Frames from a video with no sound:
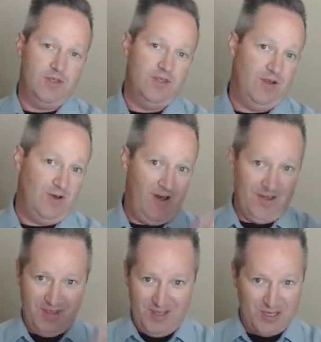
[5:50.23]

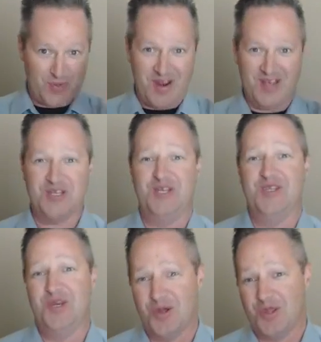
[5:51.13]
spreadsheet and
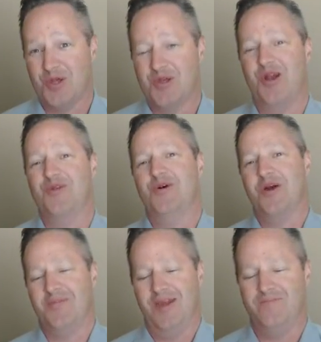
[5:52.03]
they know that they're there and they'll
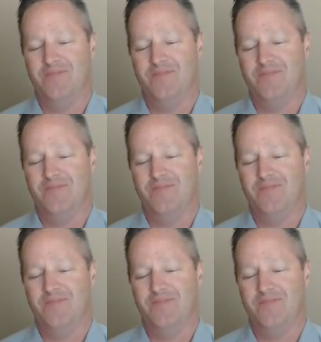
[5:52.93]
come get it.